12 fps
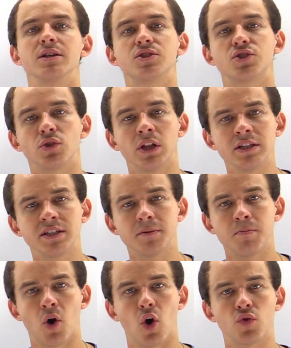So let's
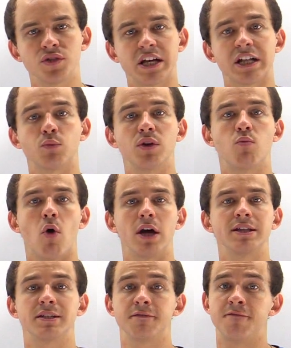suppose that we
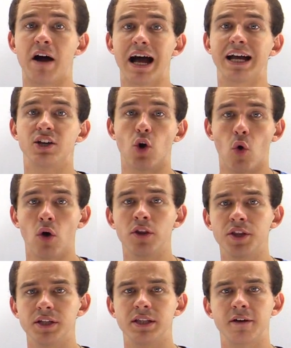want to find all
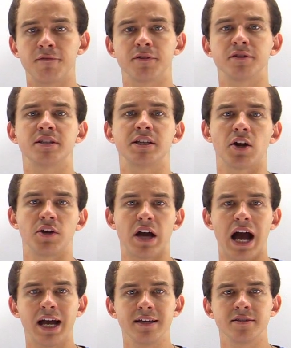the different
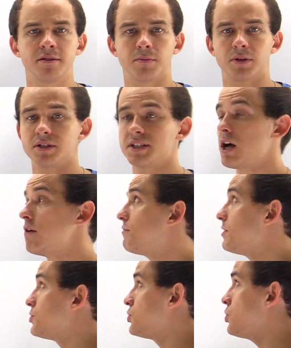stereoisomers of
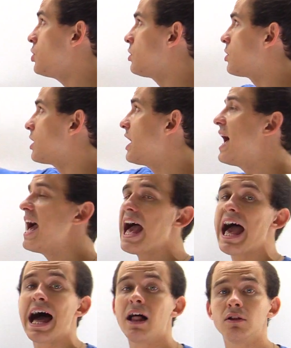the sugar
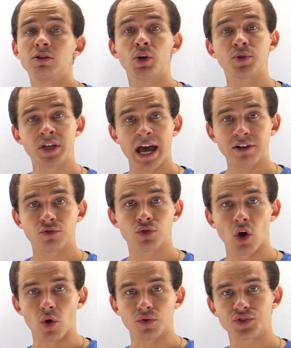
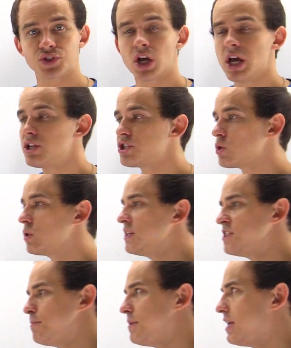aldotetrose. So
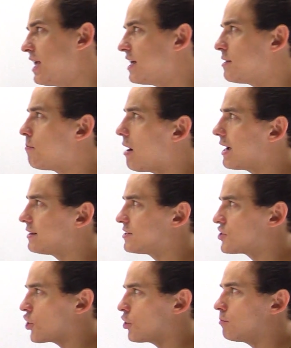let's begin by
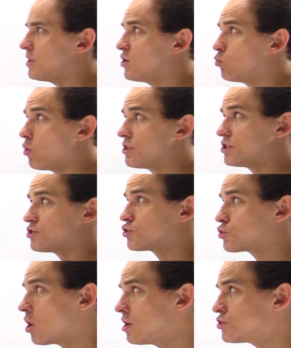determining what the
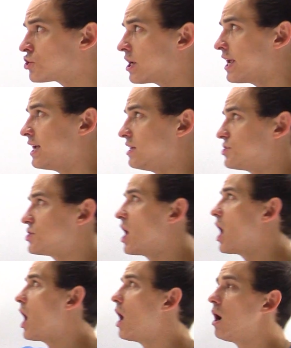structure is
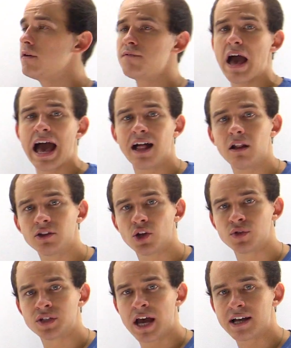of
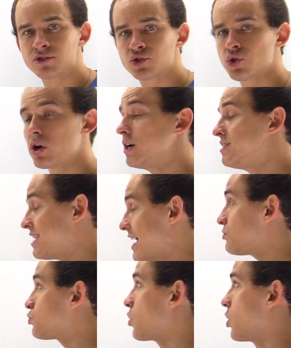
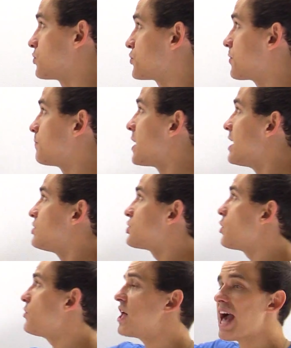aldotetrose.
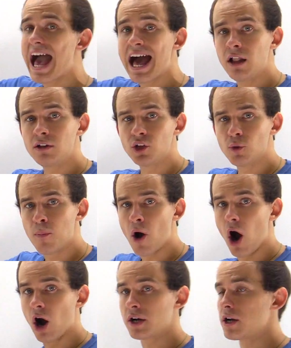So the aldo
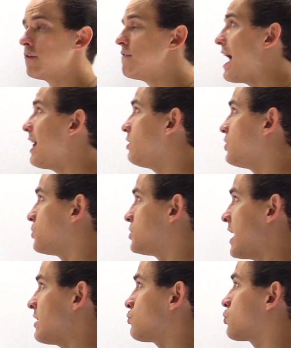part of
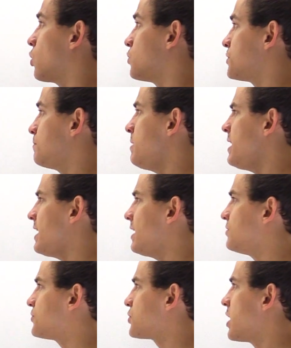aldotetrose
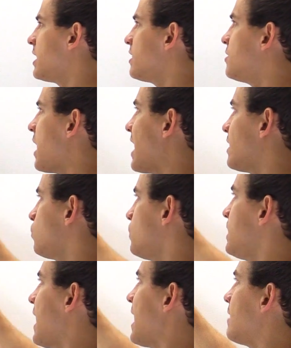means that
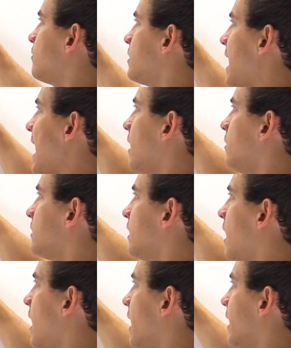we have an
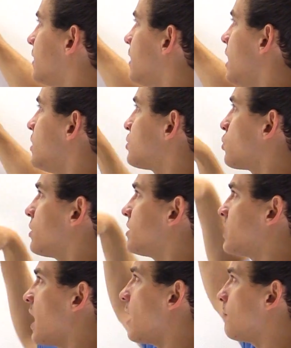aldehyde. So the
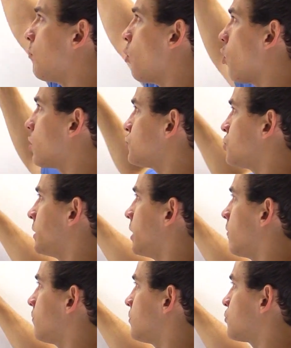top portion
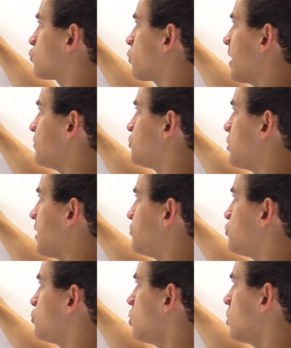of the straight
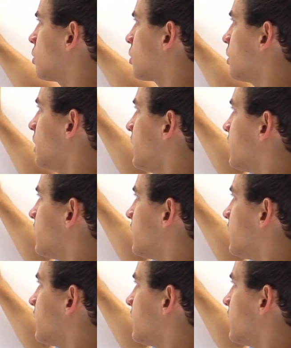chain sugar